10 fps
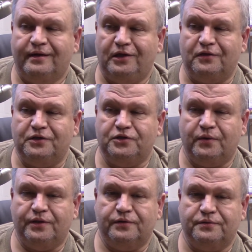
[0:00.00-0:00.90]
you'll
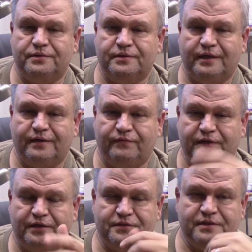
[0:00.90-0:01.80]
enjoy those
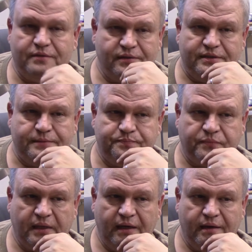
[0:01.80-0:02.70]
video series,
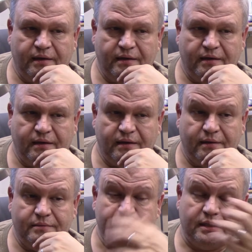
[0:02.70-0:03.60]
and
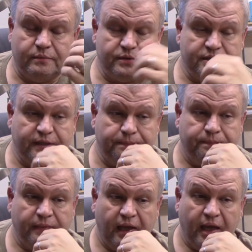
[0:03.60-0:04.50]
we'll see.
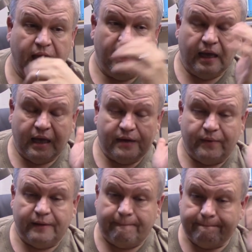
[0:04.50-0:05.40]

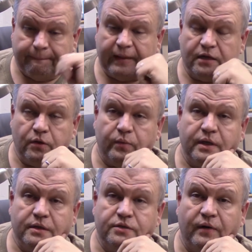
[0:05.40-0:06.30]
Anyway, don't
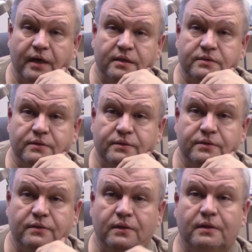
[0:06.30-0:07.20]
want to drag this on
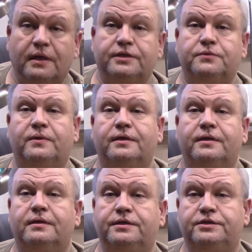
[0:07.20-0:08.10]
too long. I just wanted
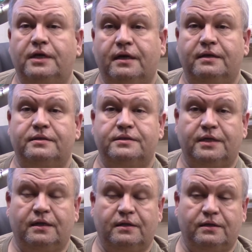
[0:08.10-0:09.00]
to check in,
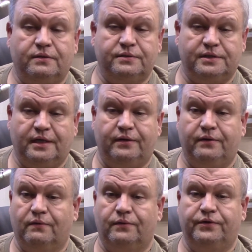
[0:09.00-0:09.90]
say hello, see how
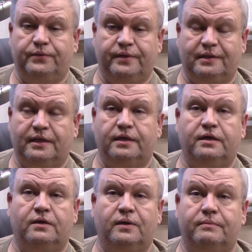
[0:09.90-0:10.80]
you're all doing, and let you
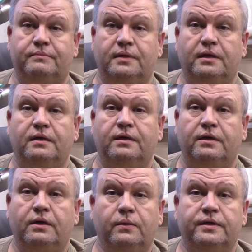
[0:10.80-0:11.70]
know I'm
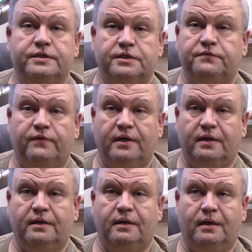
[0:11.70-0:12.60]
doing just fine